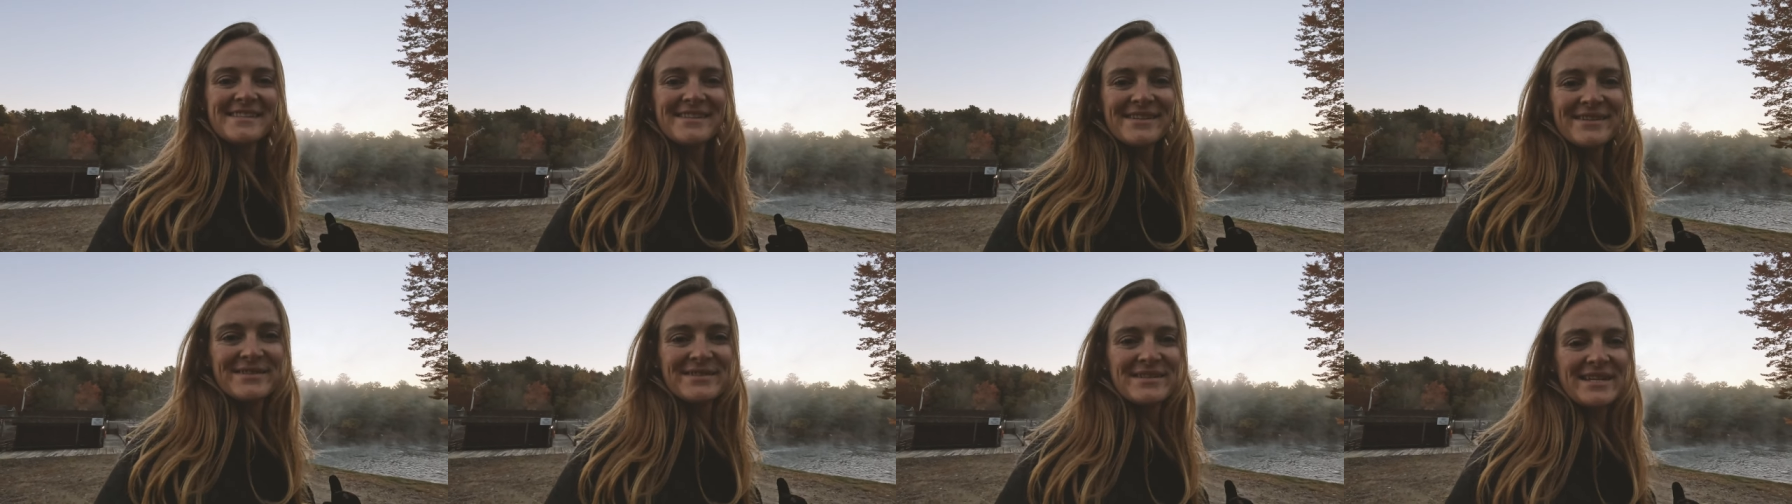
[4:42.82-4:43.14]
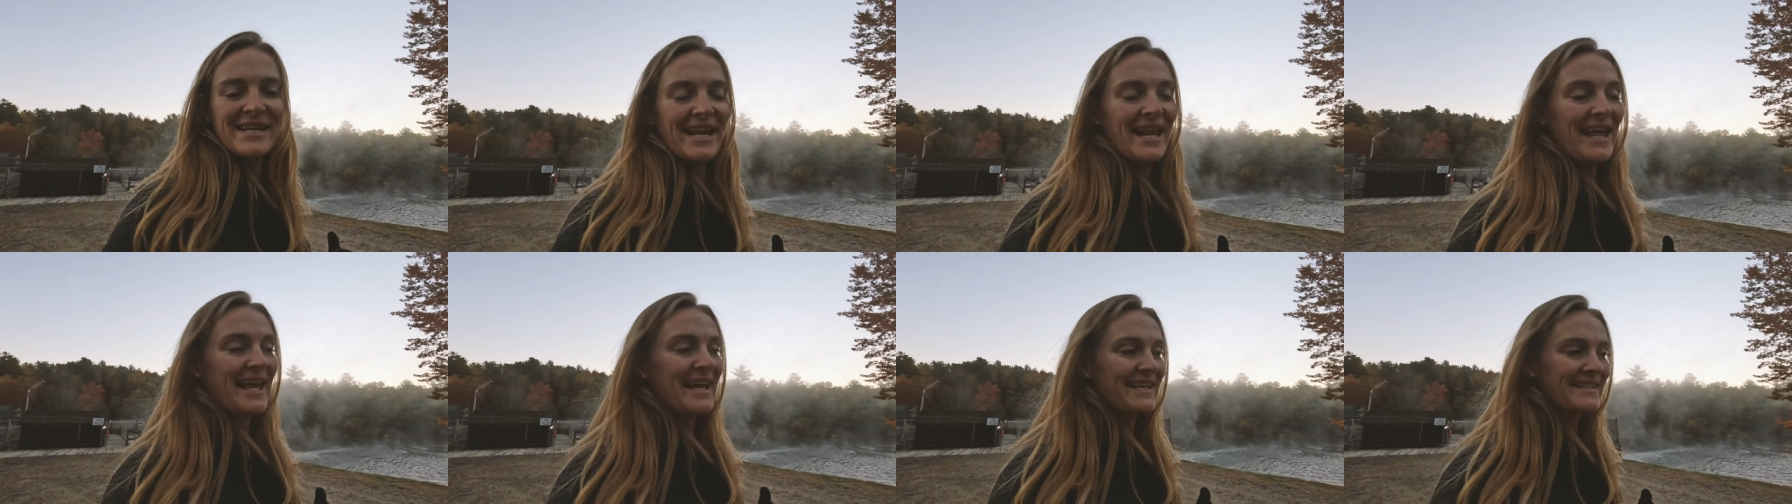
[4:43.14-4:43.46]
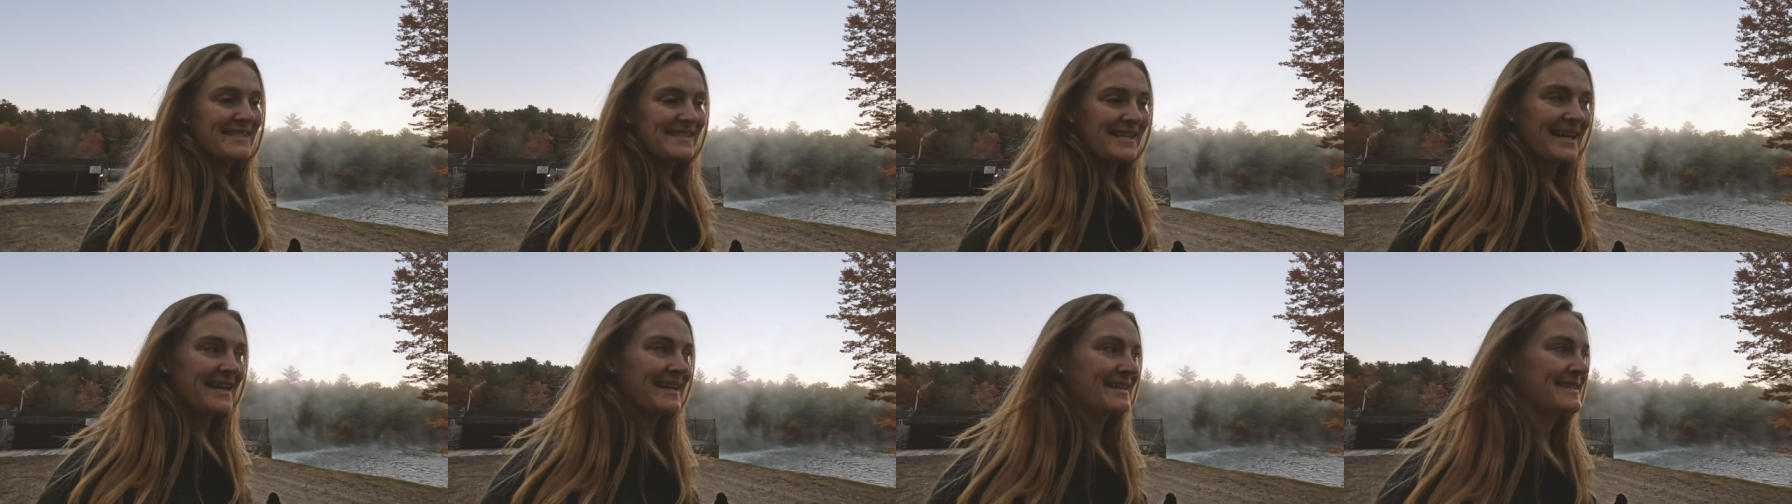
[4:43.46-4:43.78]
so
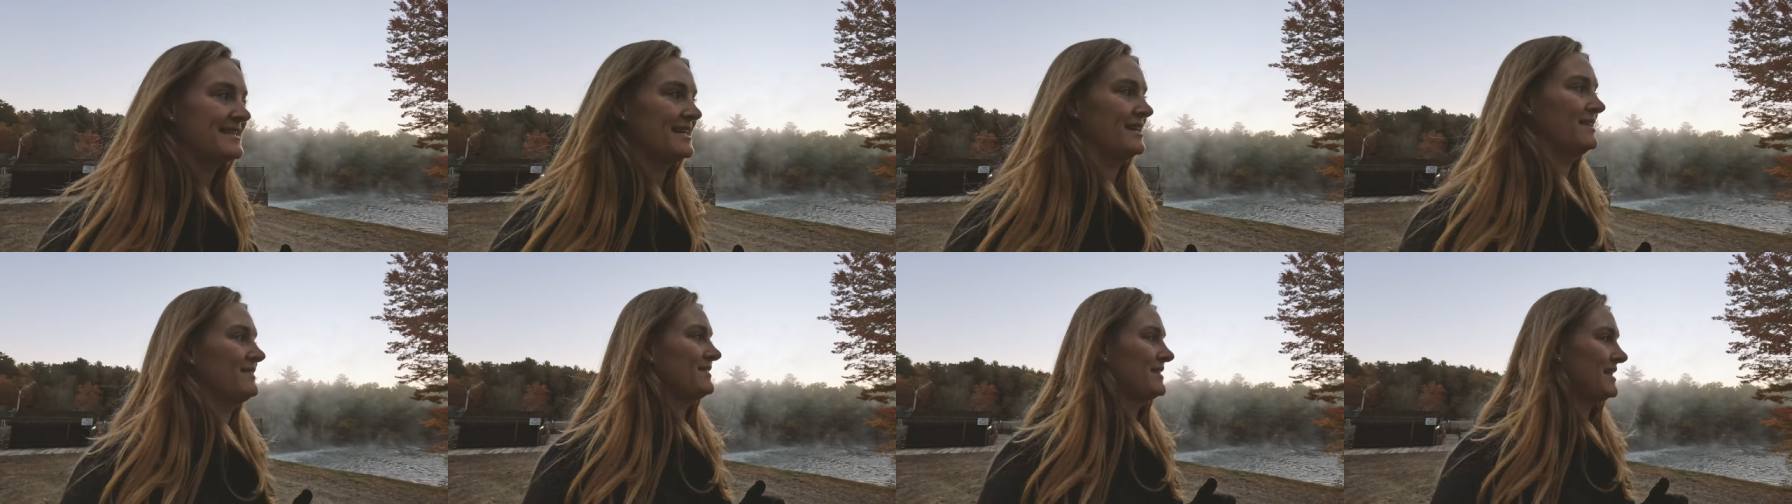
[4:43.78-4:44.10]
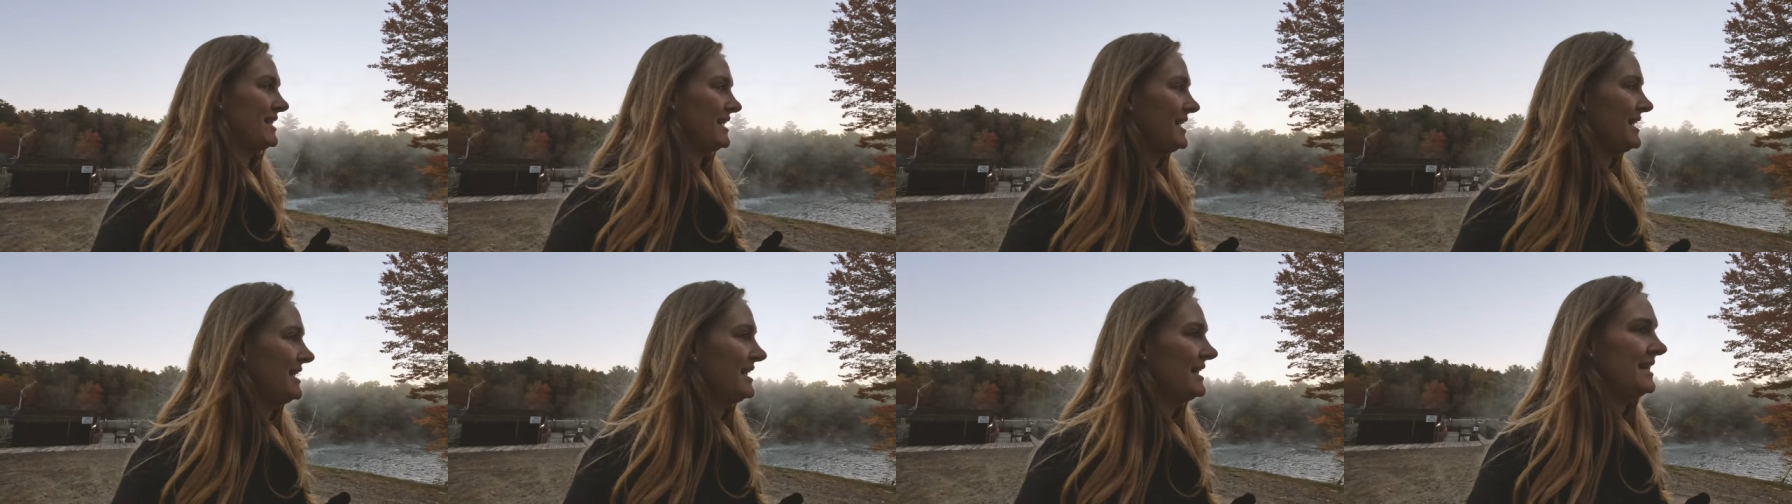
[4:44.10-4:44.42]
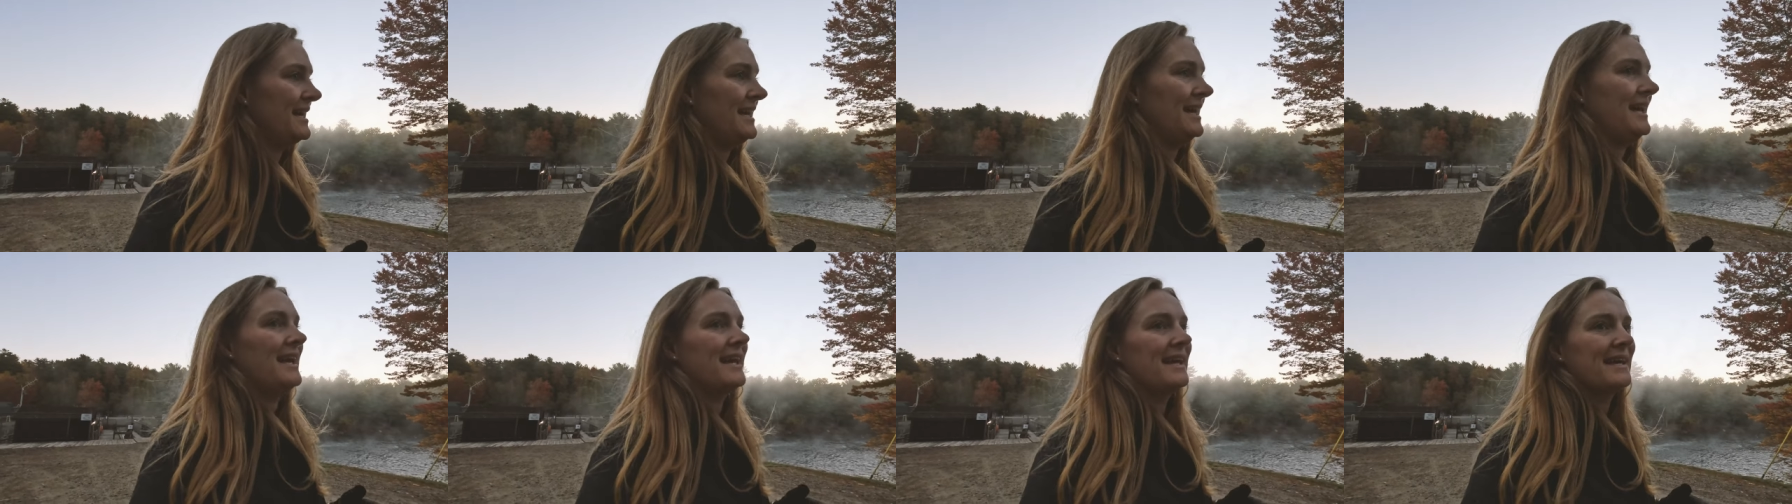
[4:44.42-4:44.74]
today's activity
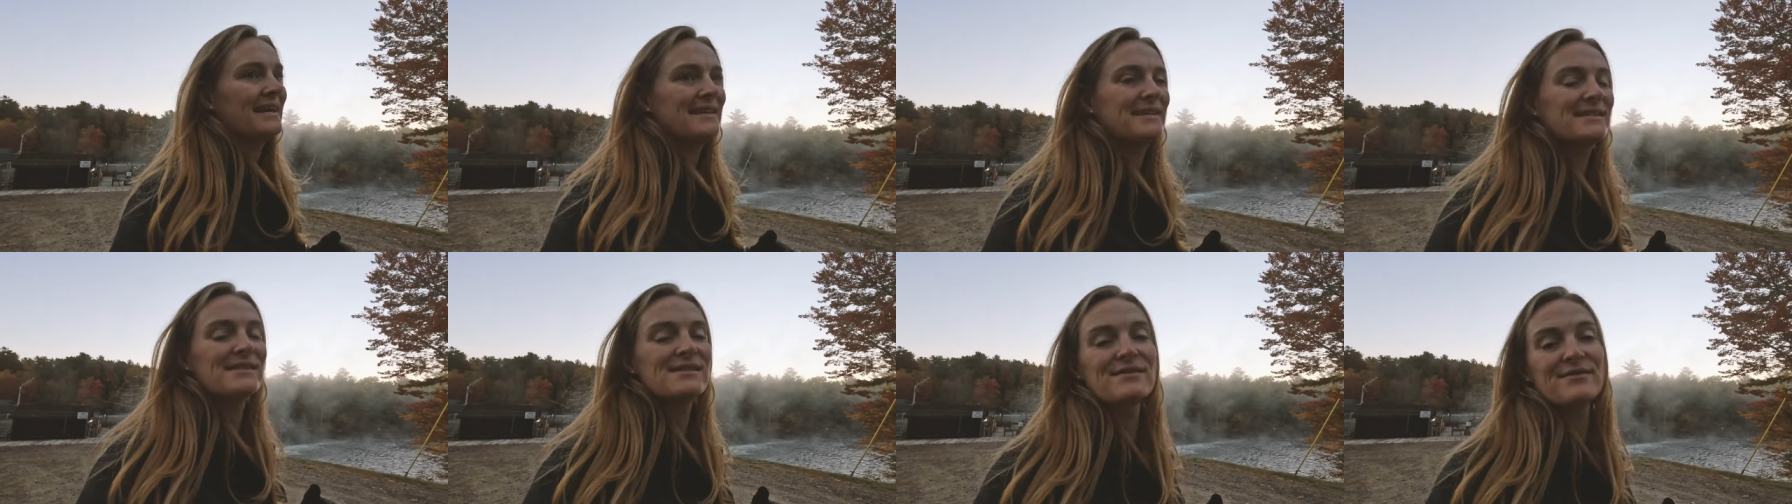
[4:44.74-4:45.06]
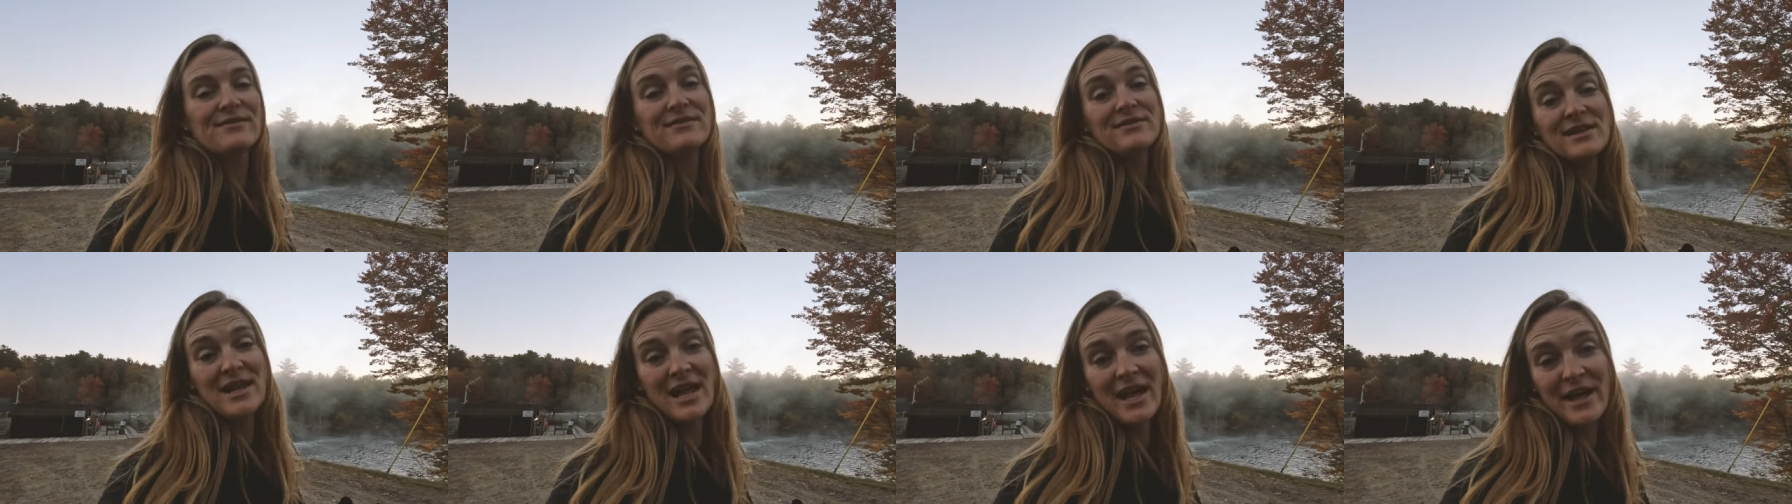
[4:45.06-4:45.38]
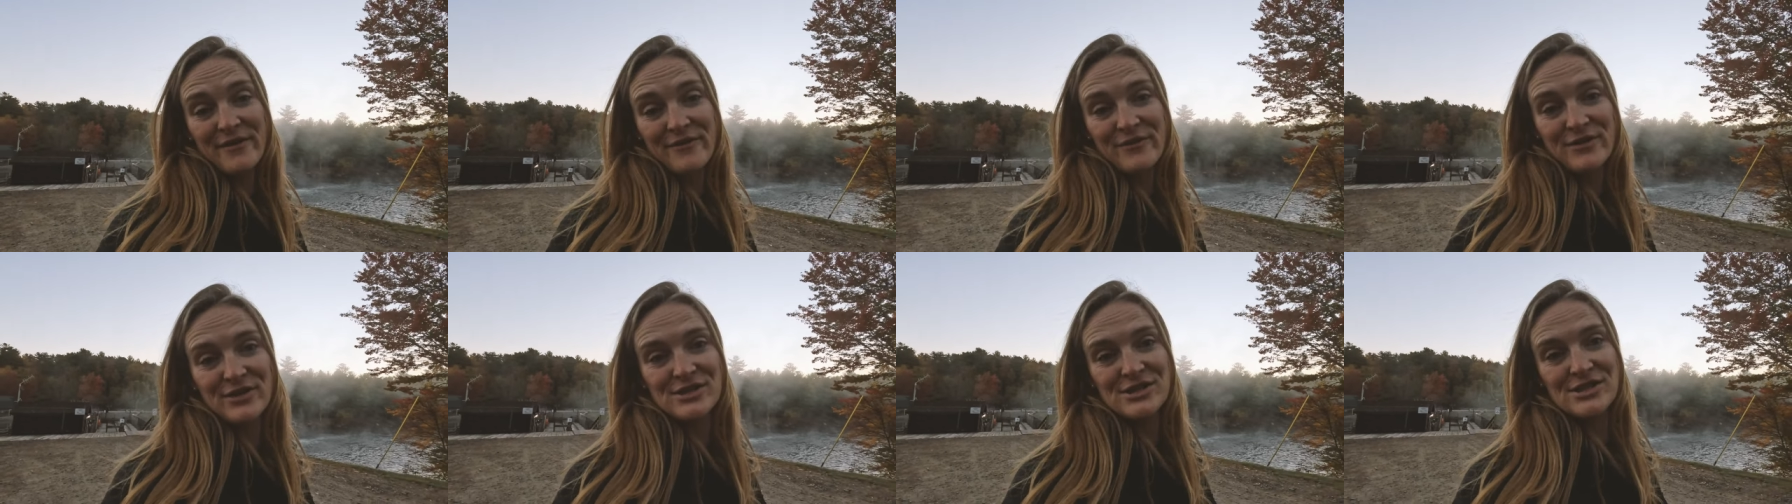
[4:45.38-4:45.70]
is
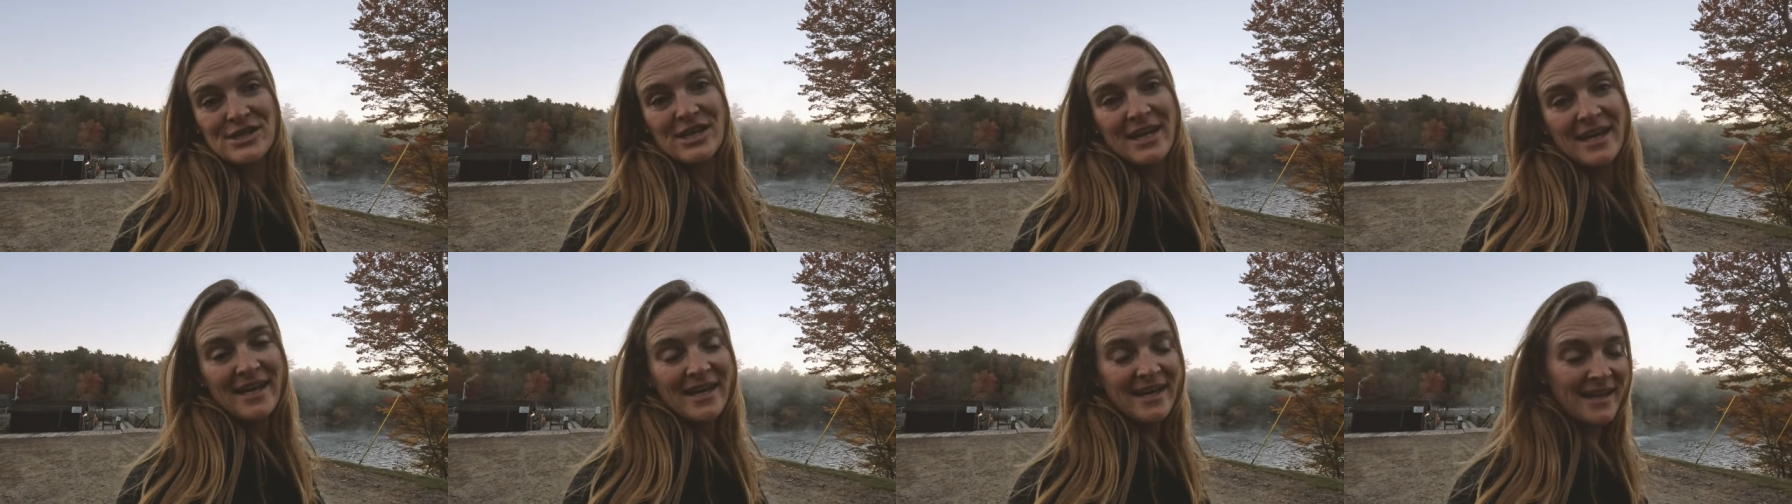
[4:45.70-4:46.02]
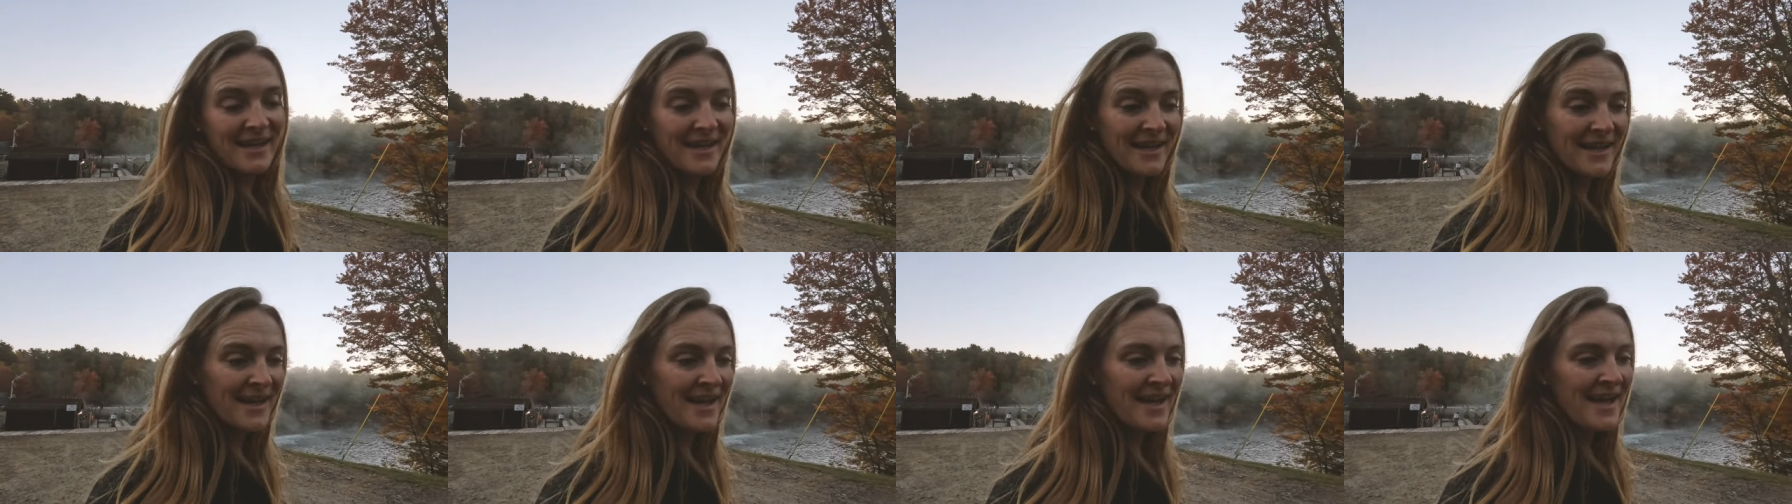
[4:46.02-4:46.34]
fly fishing.